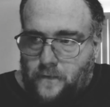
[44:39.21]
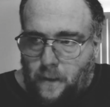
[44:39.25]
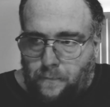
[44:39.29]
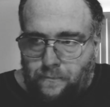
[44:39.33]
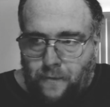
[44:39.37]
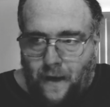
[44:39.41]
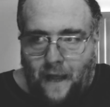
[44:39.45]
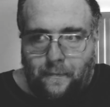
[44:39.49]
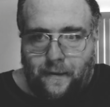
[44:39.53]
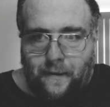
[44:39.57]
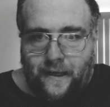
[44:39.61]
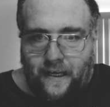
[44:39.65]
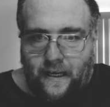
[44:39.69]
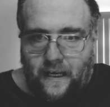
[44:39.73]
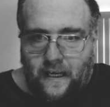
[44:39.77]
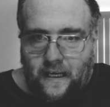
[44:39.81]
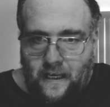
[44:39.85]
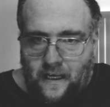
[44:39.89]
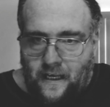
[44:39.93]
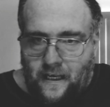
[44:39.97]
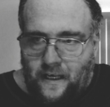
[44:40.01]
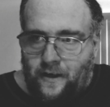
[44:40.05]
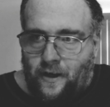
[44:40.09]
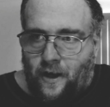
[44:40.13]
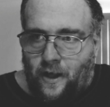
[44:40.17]
probably
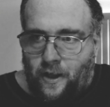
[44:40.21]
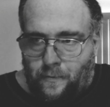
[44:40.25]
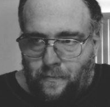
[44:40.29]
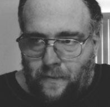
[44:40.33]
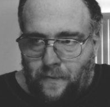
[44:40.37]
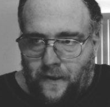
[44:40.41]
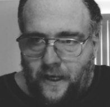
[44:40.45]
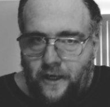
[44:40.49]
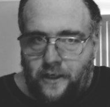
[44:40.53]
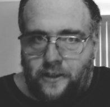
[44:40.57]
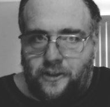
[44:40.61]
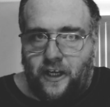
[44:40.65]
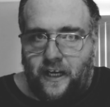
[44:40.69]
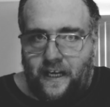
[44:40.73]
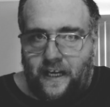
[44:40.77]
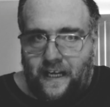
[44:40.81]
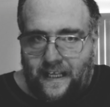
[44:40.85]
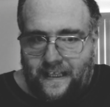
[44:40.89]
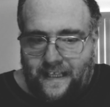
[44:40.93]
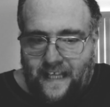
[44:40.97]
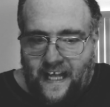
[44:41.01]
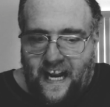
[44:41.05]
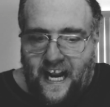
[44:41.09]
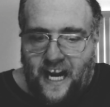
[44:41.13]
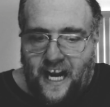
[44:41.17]
another player that's going to hit that